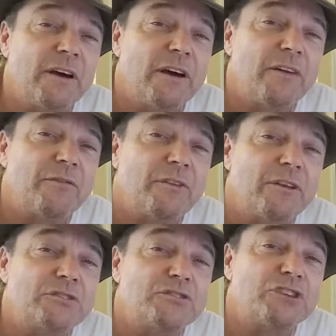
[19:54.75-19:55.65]
off
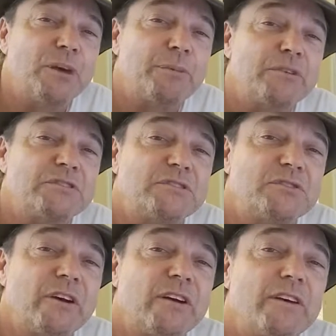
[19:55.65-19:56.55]
Little Shepherd's
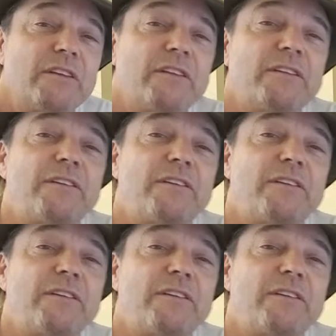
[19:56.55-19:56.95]
Trail.